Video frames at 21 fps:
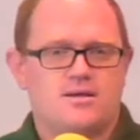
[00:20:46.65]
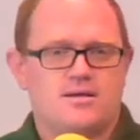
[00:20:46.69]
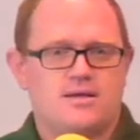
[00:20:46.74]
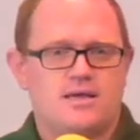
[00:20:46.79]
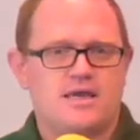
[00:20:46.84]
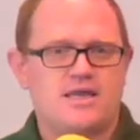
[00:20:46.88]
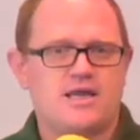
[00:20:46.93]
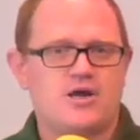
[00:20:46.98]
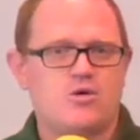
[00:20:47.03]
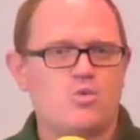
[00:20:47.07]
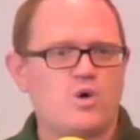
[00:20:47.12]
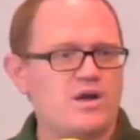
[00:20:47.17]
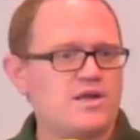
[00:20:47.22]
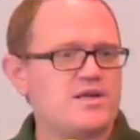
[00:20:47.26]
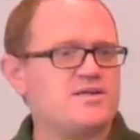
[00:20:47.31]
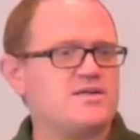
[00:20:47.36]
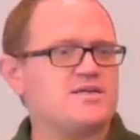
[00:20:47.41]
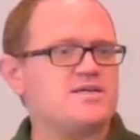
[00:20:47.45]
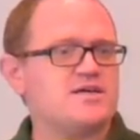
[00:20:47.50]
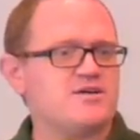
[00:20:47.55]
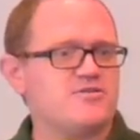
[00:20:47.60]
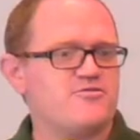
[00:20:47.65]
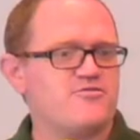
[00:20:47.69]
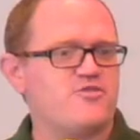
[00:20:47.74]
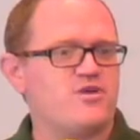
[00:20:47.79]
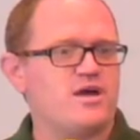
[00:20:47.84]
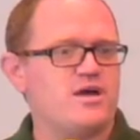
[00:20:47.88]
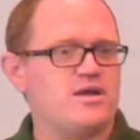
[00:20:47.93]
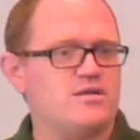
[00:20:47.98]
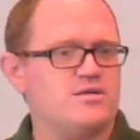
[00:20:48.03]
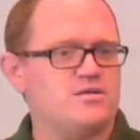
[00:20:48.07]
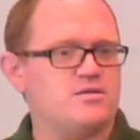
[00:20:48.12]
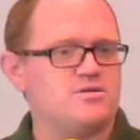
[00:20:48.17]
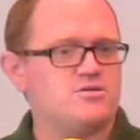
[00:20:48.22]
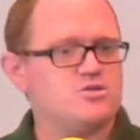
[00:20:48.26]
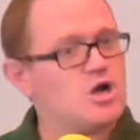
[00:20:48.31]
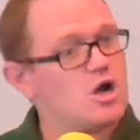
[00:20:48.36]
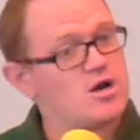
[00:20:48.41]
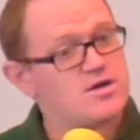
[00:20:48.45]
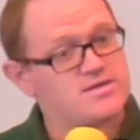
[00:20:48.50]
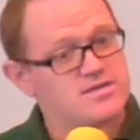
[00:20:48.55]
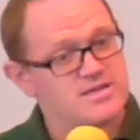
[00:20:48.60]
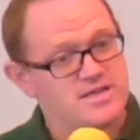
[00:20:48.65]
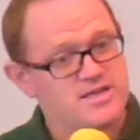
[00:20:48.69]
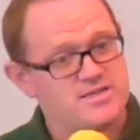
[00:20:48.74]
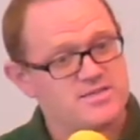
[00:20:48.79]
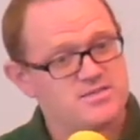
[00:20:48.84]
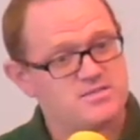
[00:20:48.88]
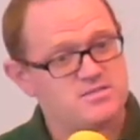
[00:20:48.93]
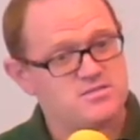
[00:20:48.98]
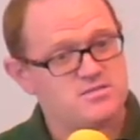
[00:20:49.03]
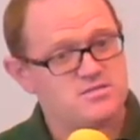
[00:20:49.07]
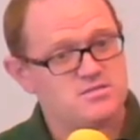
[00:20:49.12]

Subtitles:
And I wanted to confront darkness.